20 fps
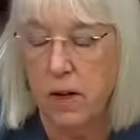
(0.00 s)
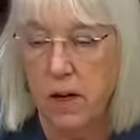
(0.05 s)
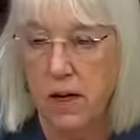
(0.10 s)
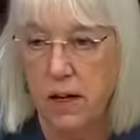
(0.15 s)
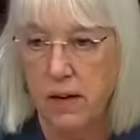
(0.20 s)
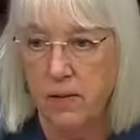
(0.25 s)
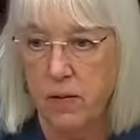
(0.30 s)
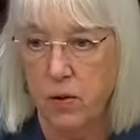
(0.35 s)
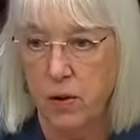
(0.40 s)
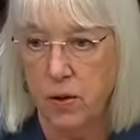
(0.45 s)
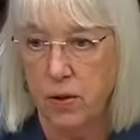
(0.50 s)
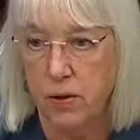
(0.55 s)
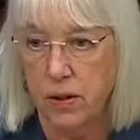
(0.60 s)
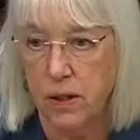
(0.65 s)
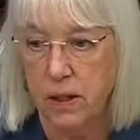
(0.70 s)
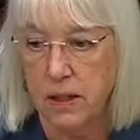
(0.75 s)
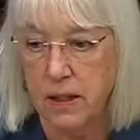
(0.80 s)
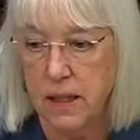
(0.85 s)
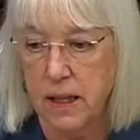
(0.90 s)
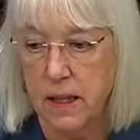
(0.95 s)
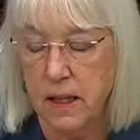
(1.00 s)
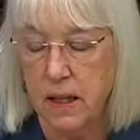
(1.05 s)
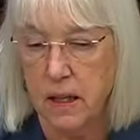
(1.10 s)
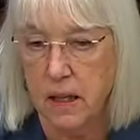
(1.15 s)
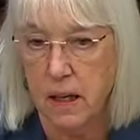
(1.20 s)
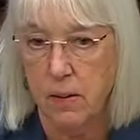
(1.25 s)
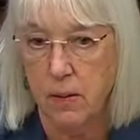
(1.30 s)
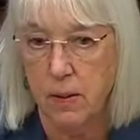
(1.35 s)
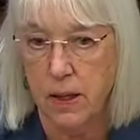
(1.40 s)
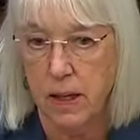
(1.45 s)
have order in the Senate. I
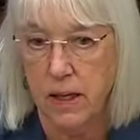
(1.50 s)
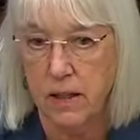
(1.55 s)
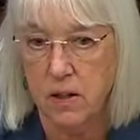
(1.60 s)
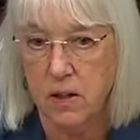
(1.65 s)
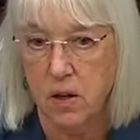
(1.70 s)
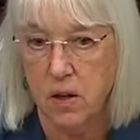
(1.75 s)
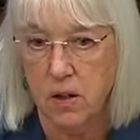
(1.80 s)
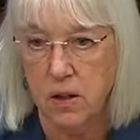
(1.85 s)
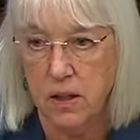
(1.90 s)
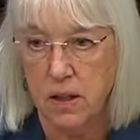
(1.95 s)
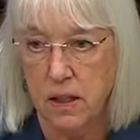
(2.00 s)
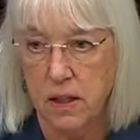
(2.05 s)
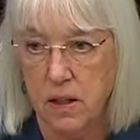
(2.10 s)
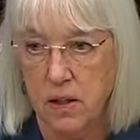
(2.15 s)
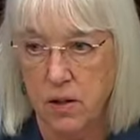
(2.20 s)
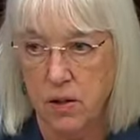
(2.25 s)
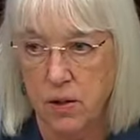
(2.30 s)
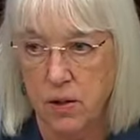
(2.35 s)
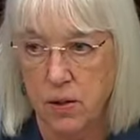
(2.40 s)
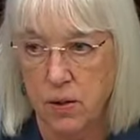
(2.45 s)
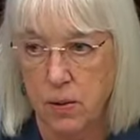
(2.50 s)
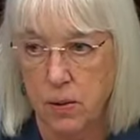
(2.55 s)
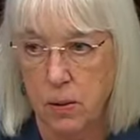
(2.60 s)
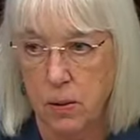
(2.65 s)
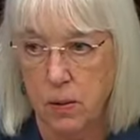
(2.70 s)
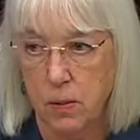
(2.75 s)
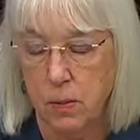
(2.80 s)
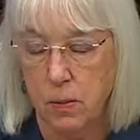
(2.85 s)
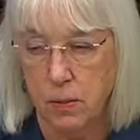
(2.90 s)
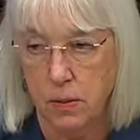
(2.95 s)
would ask all senators to
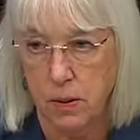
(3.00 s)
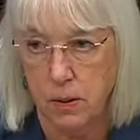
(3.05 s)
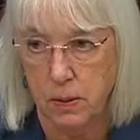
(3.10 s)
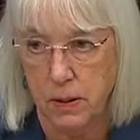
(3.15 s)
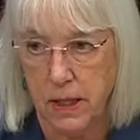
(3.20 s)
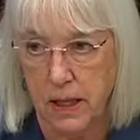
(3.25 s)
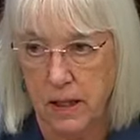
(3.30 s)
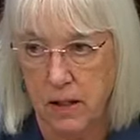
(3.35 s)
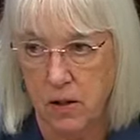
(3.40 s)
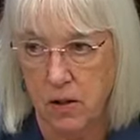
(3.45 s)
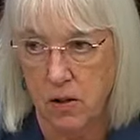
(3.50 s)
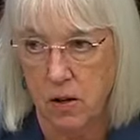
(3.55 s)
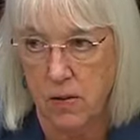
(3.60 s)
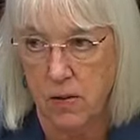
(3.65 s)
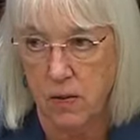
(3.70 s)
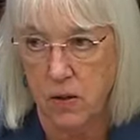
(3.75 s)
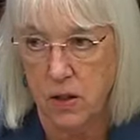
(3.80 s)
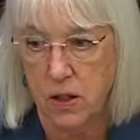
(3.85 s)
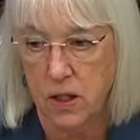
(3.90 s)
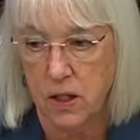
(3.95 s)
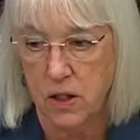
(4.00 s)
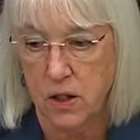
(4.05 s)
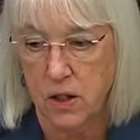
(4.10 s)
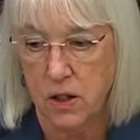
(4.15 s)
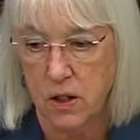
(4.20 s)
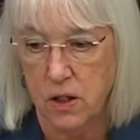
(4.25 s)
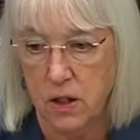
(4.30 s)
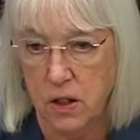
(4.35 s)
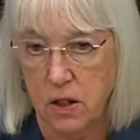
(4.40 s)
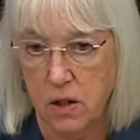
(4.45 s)
take their conversations to
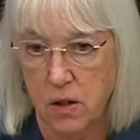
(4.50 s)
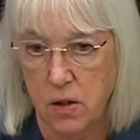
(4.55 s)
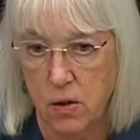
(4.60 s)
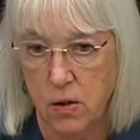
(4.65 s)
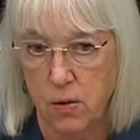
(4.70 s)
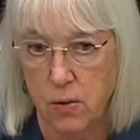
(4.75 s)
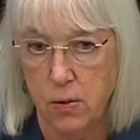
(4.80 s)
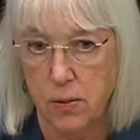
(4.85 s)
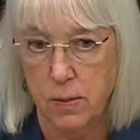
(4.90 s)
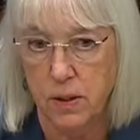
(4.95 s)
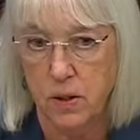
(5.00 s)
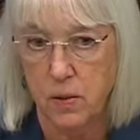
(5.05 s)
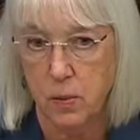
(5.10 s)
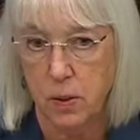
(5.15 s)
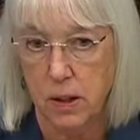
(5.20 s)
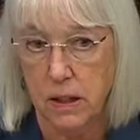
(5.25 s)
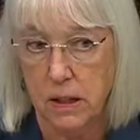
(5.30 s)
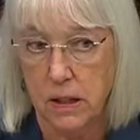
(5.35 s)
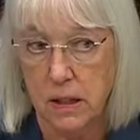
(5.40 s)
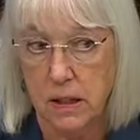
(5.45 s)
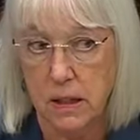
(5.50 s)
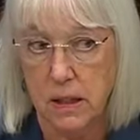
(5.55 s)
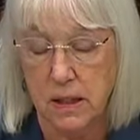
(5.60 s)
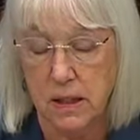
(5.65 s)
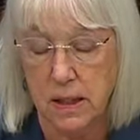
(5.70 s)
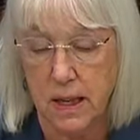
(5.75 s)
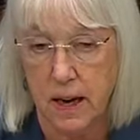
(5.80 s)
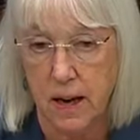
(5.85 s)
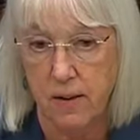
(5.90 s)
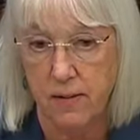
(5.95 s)
the cloakroom as well as the
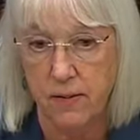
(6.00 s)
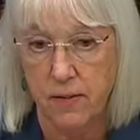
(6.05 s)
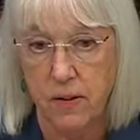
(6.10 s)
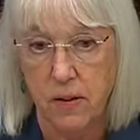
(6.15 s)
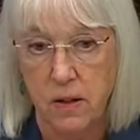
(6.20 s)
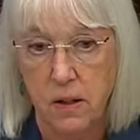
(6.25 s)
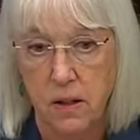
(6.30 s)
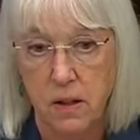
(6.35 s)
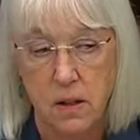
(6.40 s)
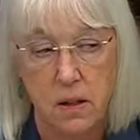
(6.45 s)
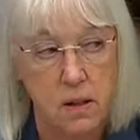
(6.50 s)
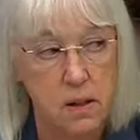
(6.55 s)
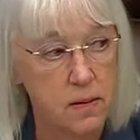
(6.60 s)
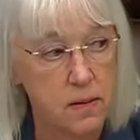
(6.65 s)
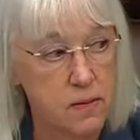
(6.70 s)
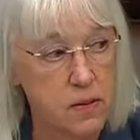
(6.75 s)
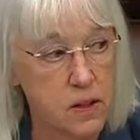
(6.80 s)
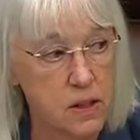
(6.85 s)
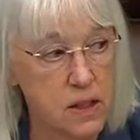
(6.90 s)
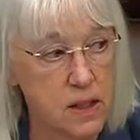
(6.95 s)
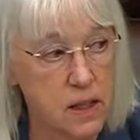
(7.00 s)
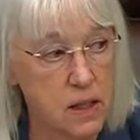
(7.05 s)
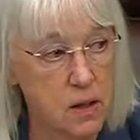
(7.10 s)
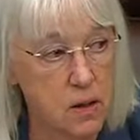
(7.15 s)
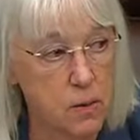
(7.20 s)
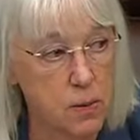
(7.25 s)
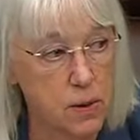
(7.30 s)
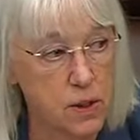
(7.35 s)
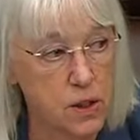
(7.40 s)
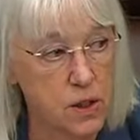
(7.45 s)
staff. The senator
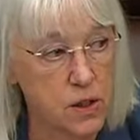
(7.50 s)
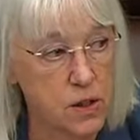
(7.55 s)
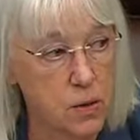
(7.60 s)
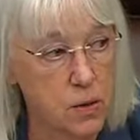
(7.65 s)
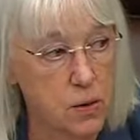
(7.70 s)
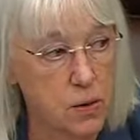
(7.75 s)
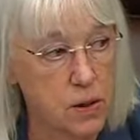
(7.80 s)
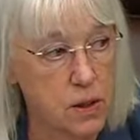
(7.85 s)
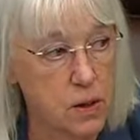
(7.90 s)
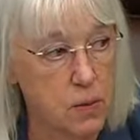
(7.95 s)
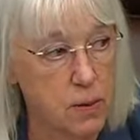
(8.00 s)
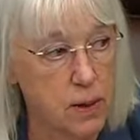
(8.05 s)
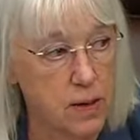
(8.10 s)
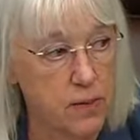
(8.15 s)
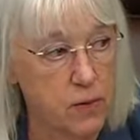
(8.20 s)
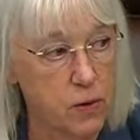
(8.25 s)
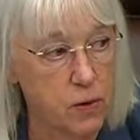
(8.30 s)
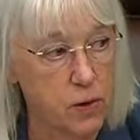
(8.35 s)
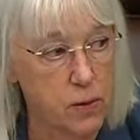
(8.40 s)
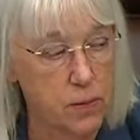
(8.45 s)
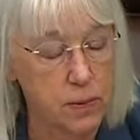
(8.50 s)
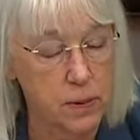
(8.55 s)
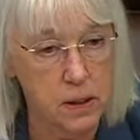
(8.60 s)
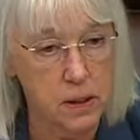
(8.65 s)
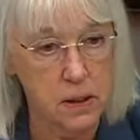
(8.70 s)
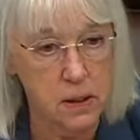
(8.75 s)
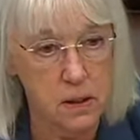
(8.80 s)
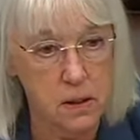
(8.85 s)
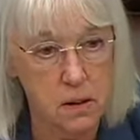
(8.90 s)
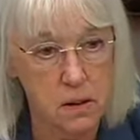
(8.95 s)
would just hold till we have order, please.